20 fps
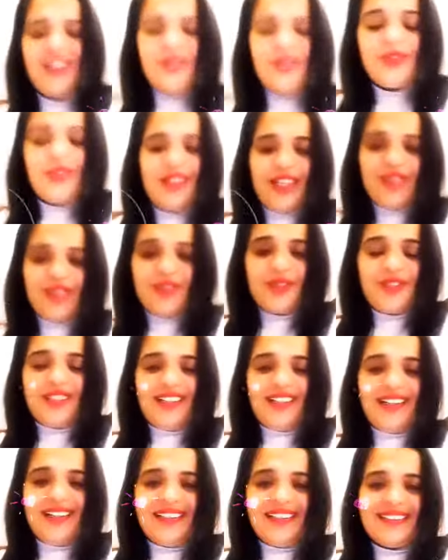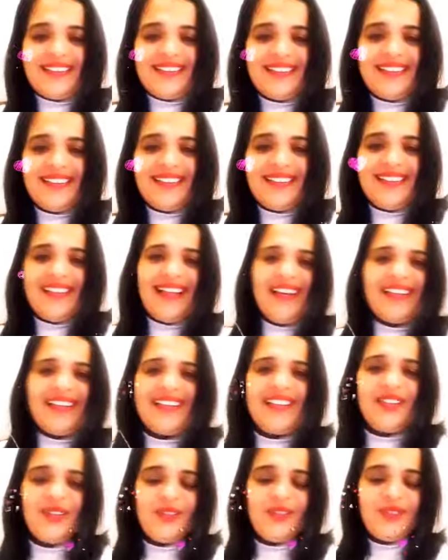you, grateful heart.
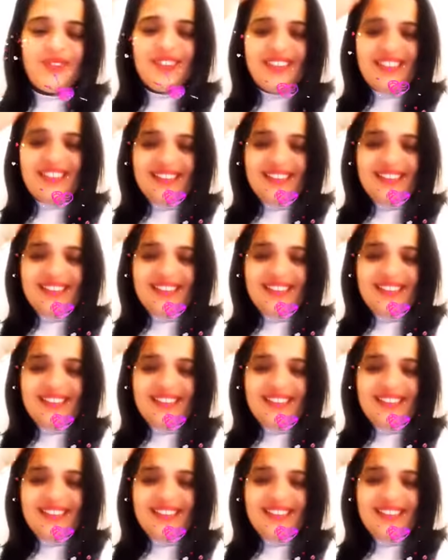Thank you.